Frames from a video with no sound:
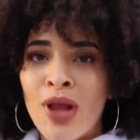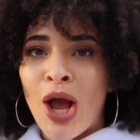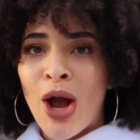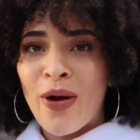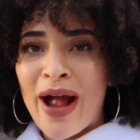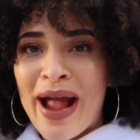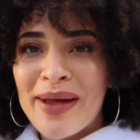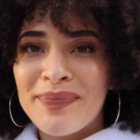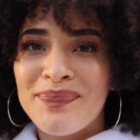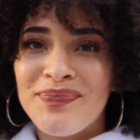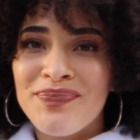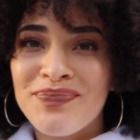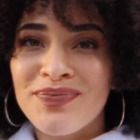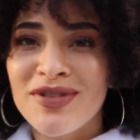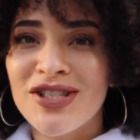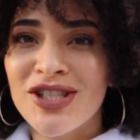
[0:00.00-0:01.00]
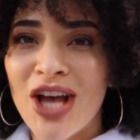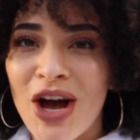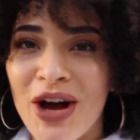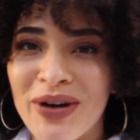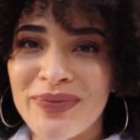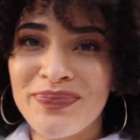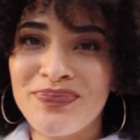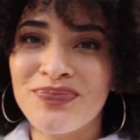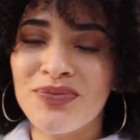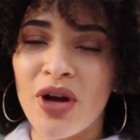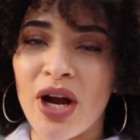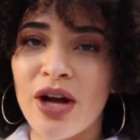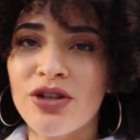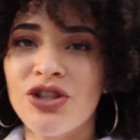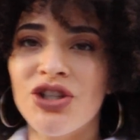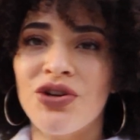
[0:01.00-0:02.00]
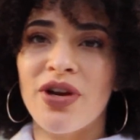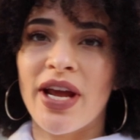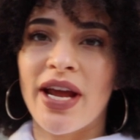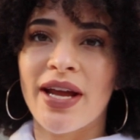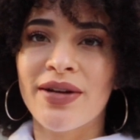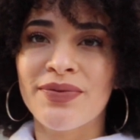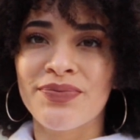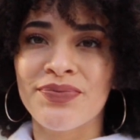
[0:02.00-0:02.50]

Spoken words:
Okay, so we're out shooting.